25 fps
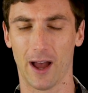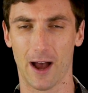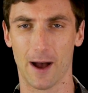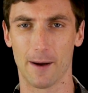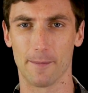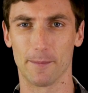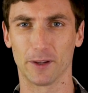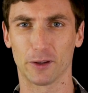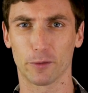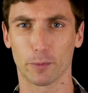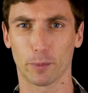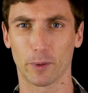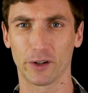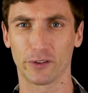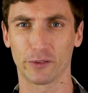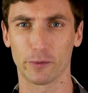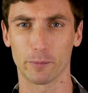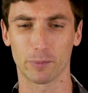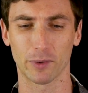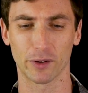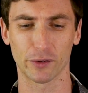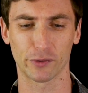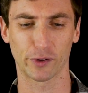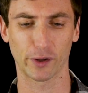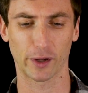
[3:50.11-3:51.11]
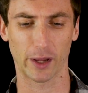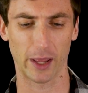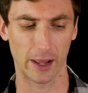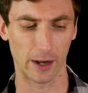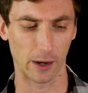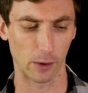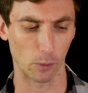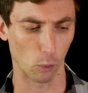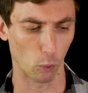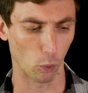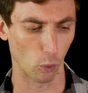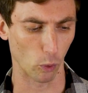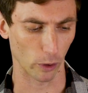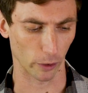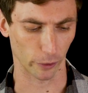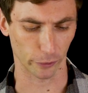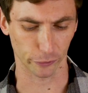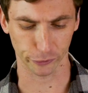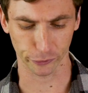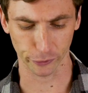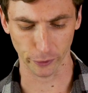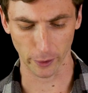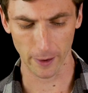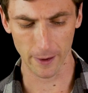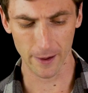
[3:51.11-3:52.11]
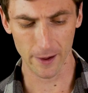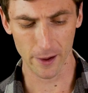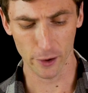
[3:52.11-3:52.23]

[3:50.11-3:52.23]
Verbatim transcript: Um, it's pretty simplistic and it works.